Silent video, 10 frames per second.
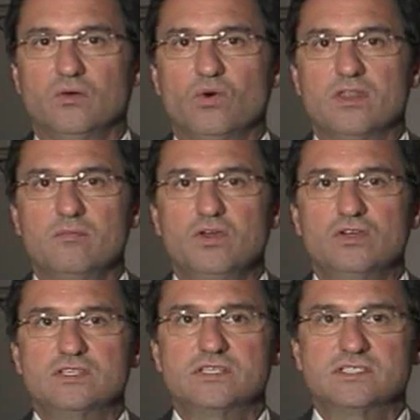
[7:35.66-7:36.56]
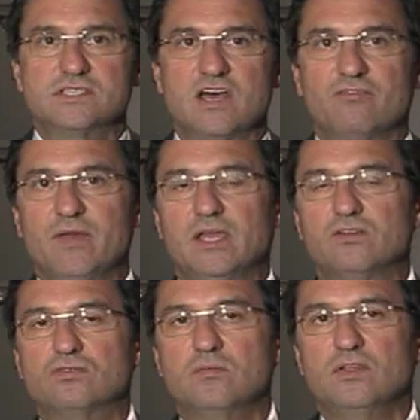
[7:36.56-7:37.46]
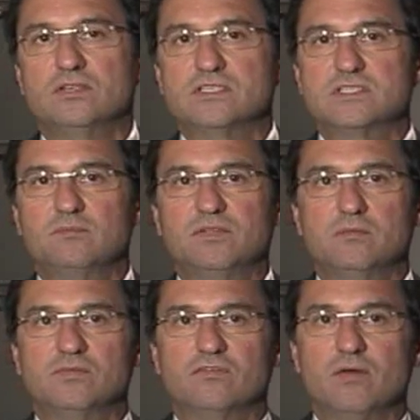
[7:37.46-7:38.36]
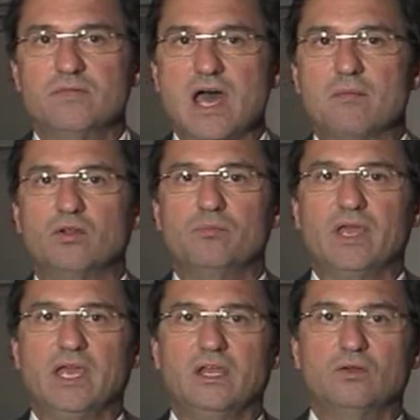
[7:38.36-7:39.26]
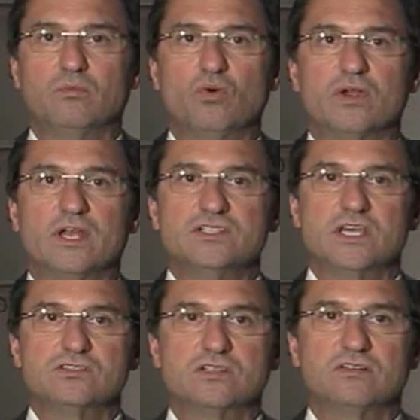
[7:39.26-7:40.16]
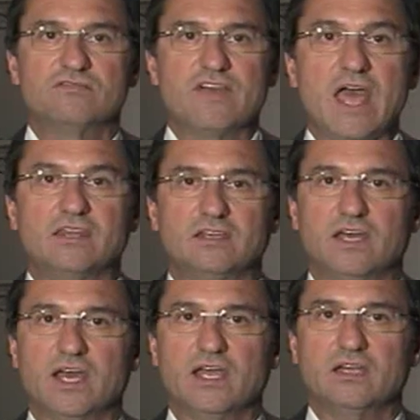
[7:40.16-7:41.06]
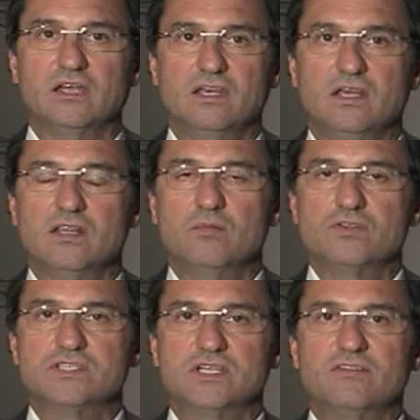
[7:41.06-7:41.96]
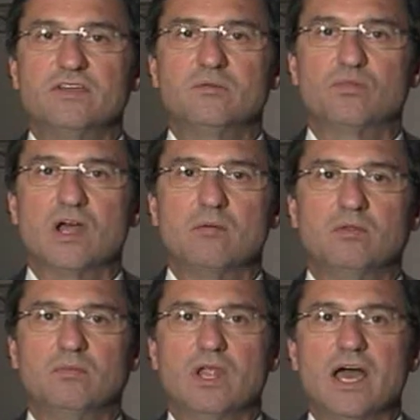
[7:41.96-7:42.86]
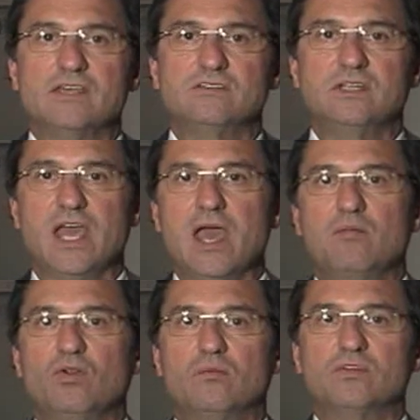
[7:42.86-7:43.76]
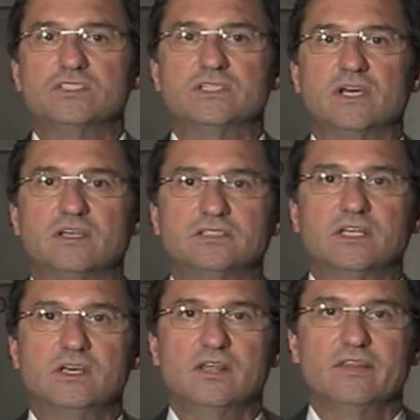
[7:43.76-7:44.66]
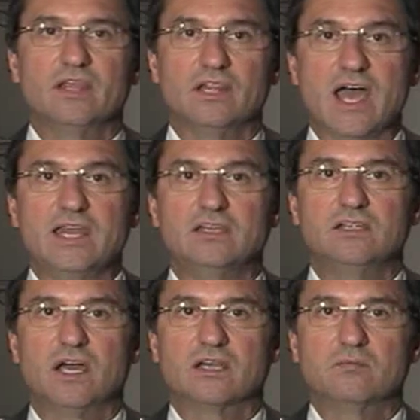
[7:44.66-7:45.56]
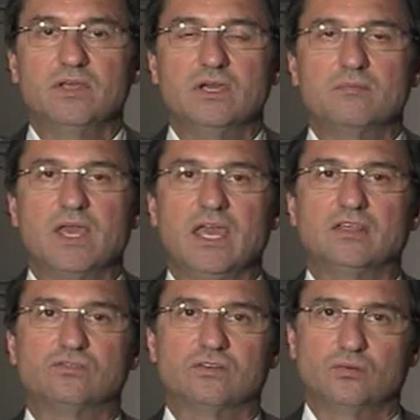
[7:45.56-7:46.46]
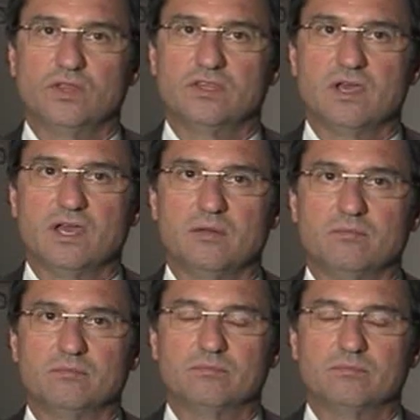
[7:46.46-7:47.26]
While the mucus itself may contribute to symptoms of abdominal pain or poor digestion of fat in the diet, the most significant problem lies in the abnormal cells that line the duct and become cancerous with time.